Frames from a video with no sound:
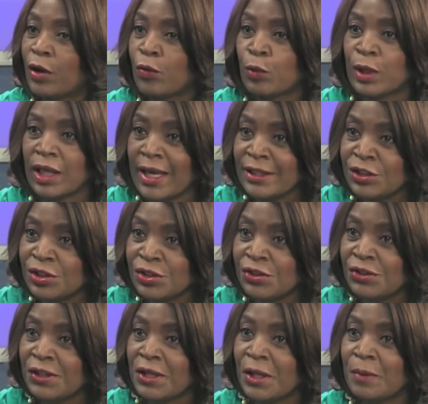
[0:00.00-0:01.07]

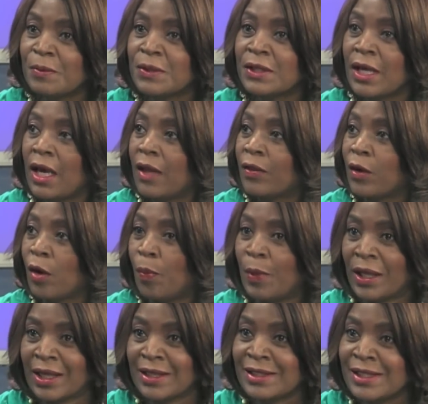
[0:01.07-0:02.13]
relationships, their
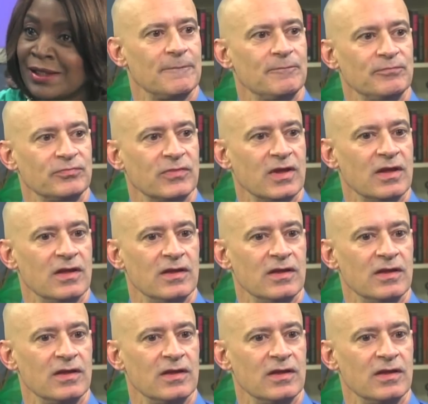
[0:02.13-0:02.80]
ability to see.